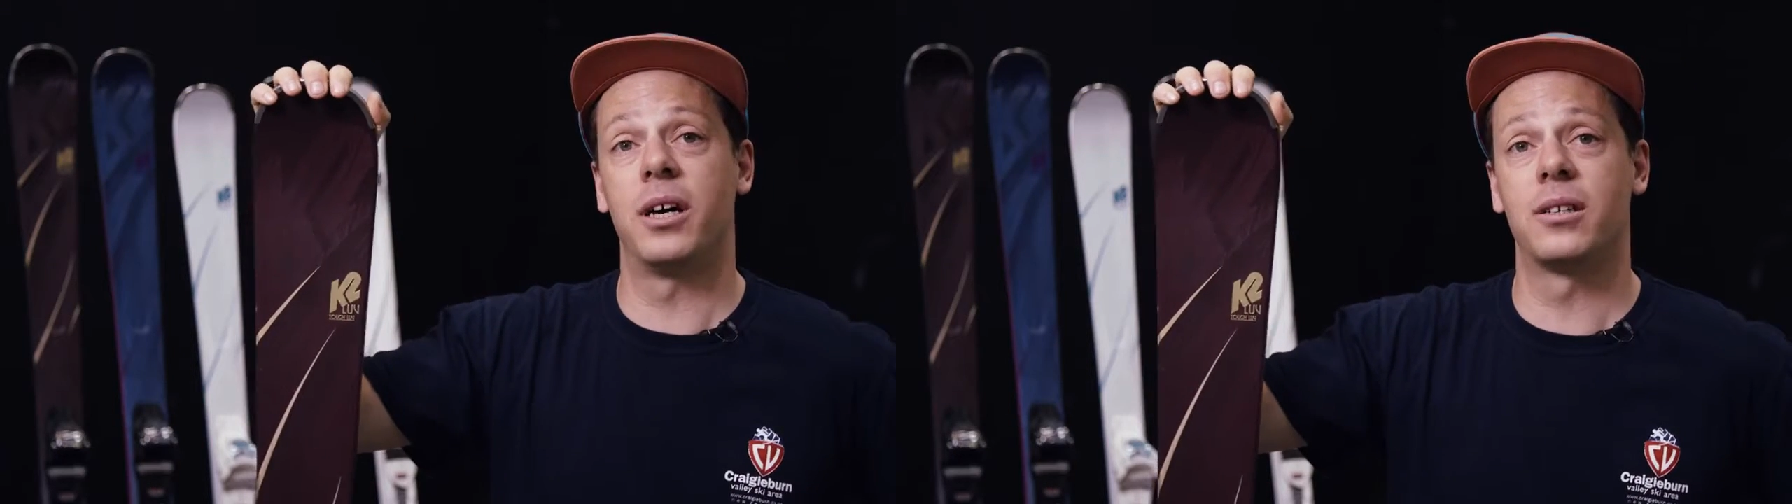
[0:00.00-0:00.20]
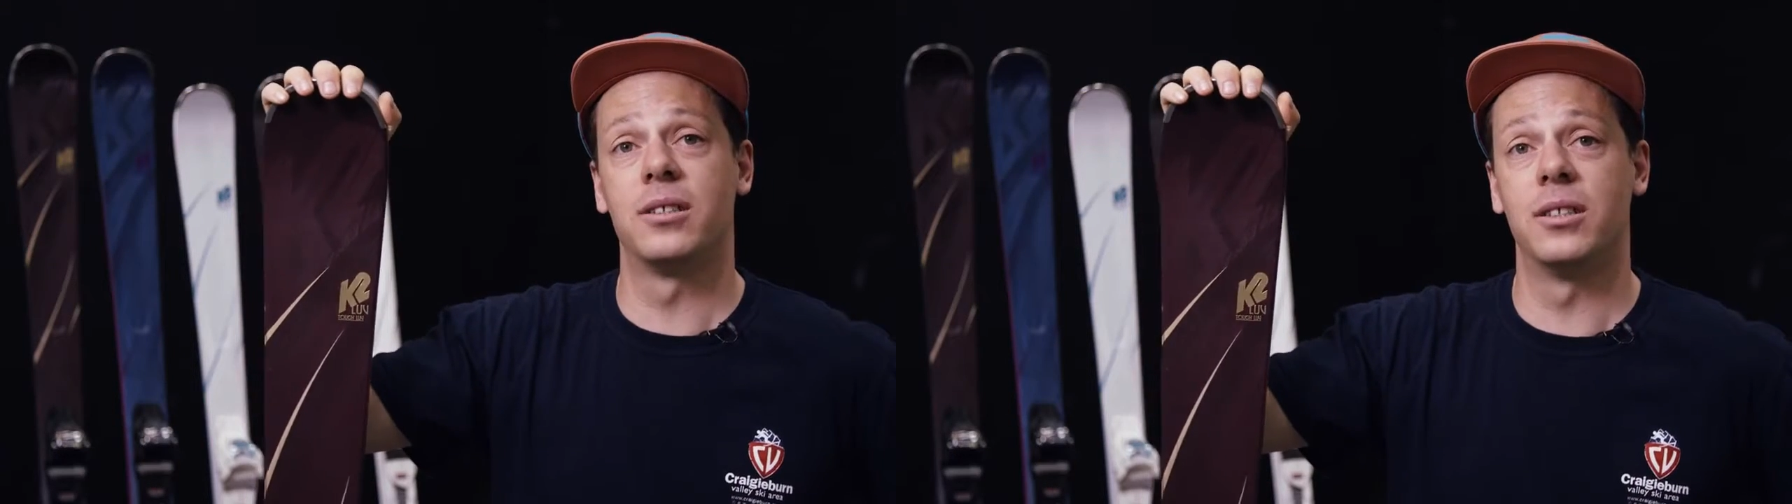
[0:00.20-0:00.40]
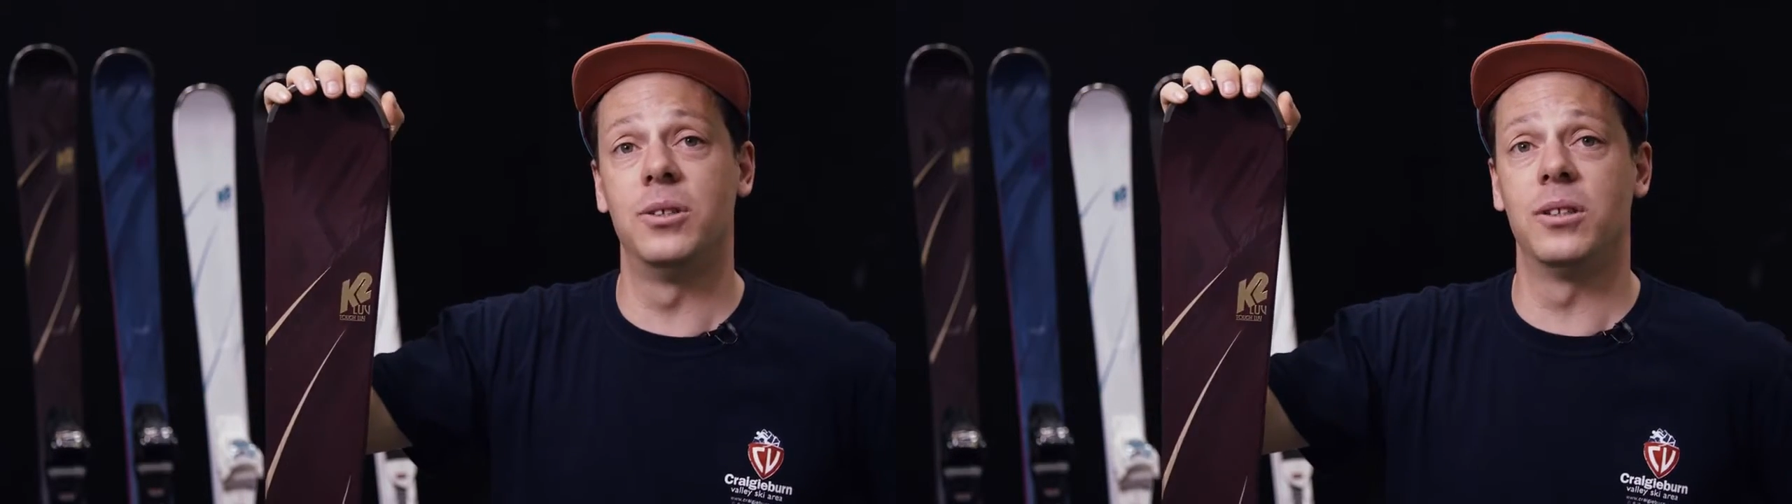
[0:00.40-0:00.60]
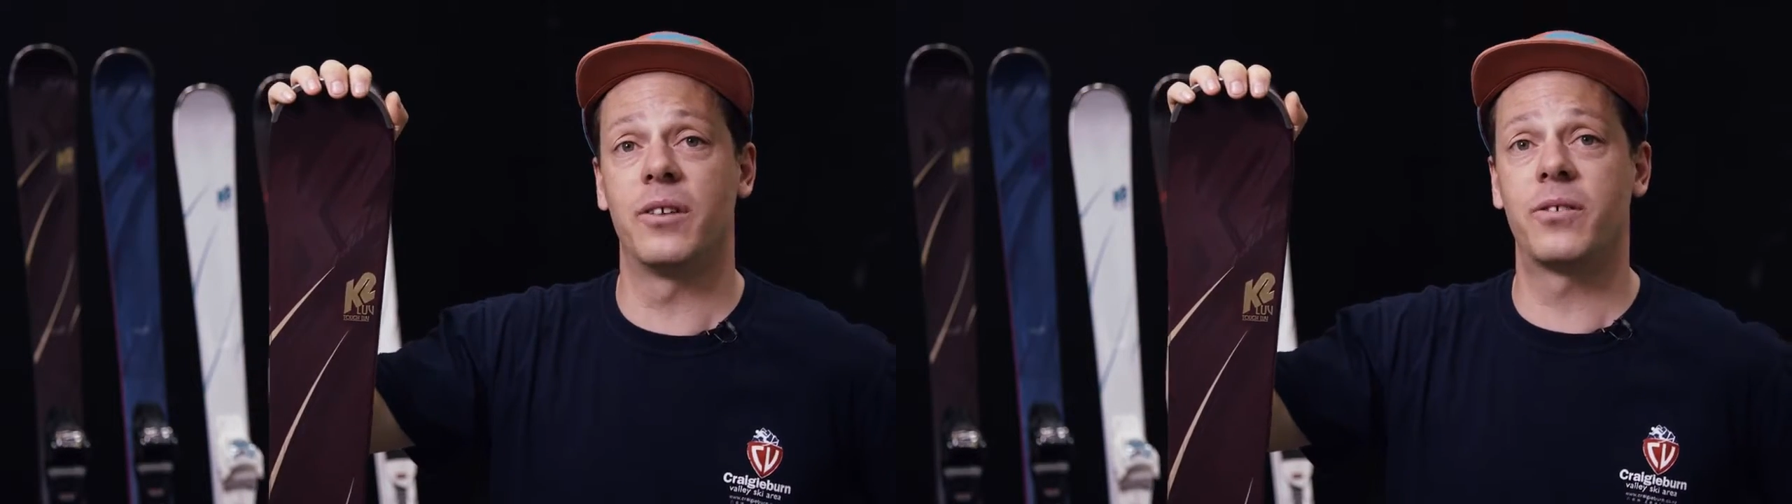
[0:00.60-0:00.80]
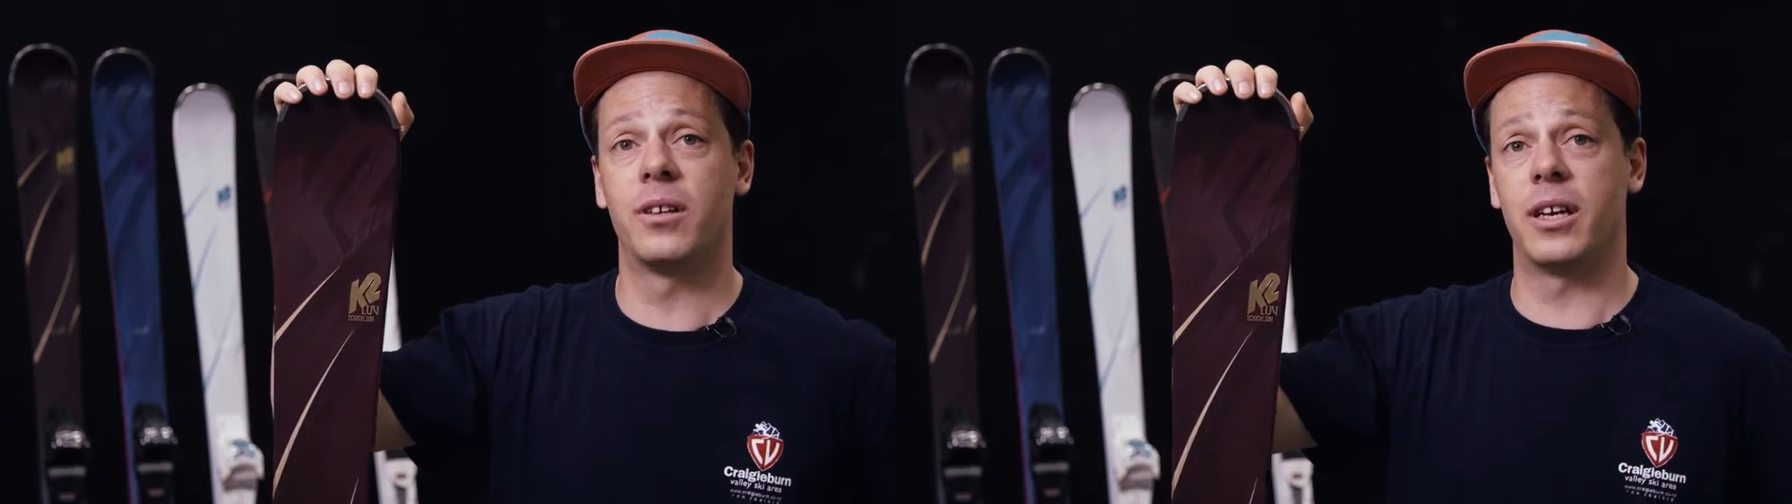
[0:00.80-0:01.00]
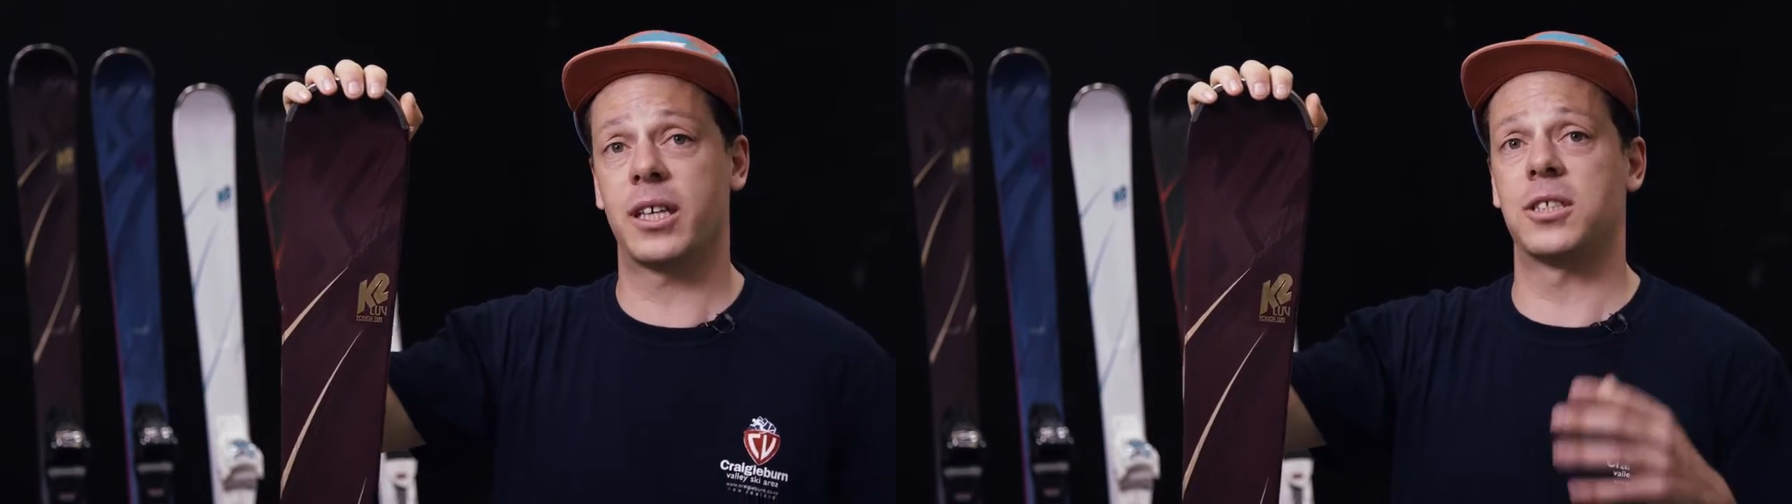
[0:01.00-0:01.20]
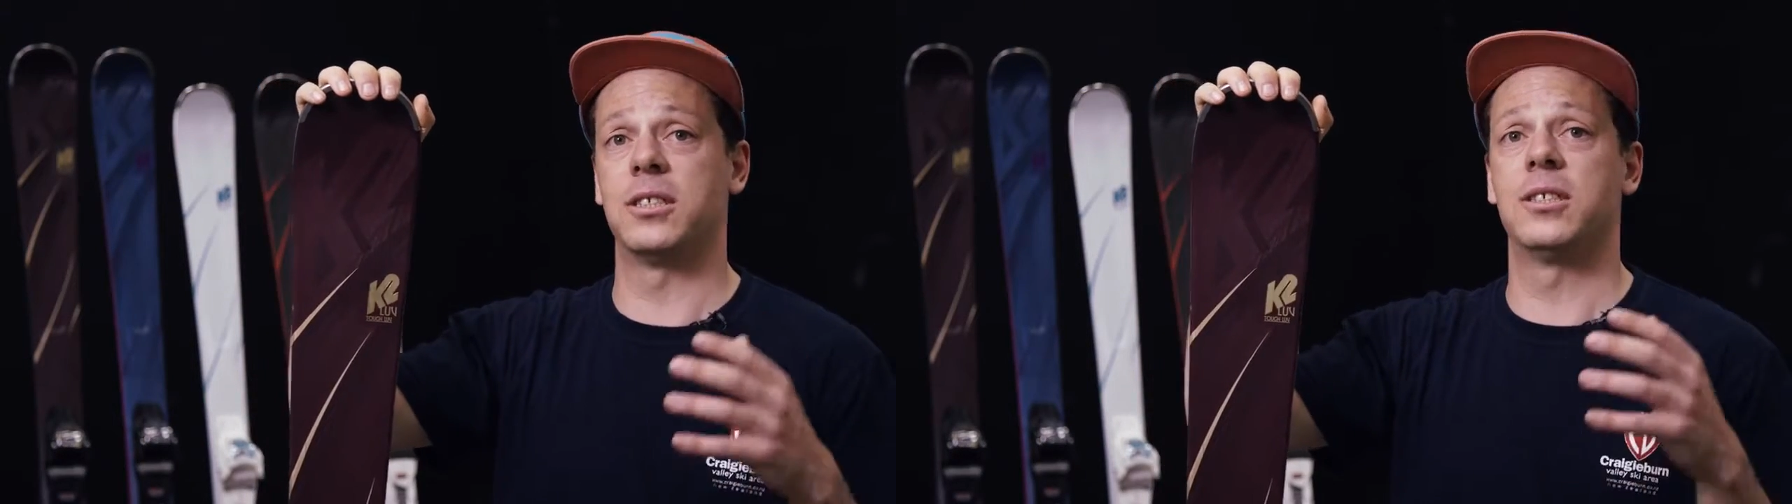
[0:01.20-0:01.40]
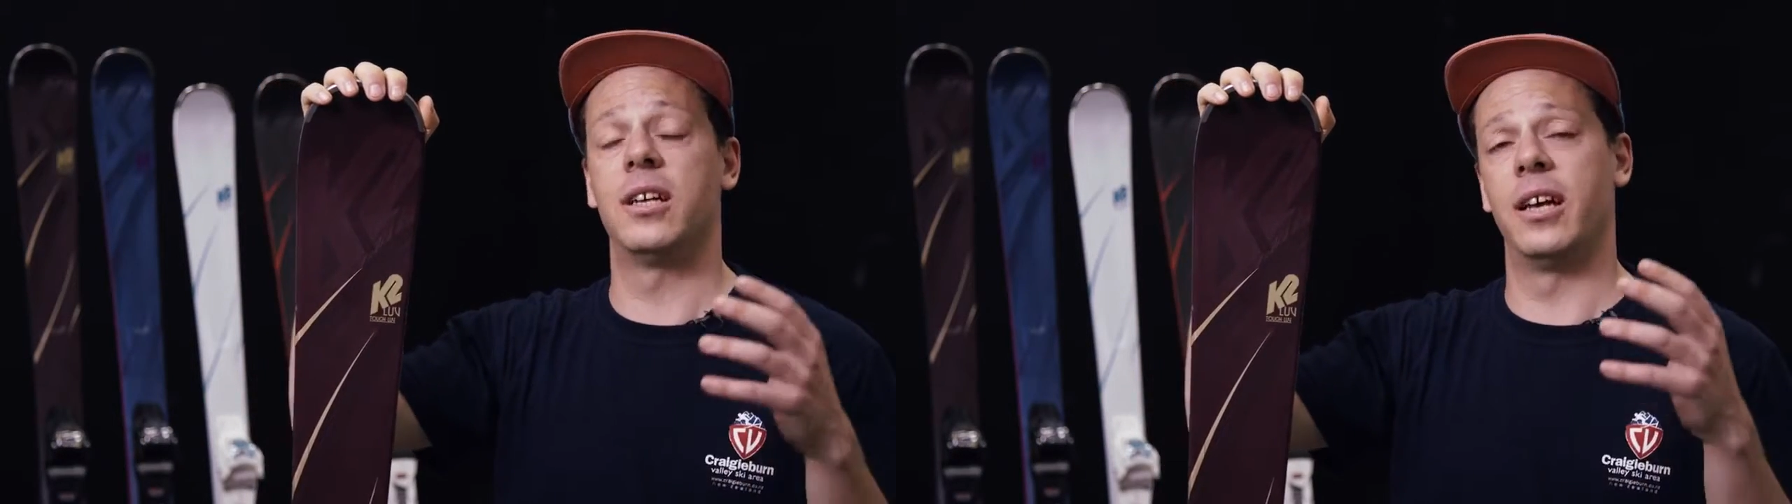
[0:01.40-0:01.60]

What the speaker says: model in the new Luv Collection.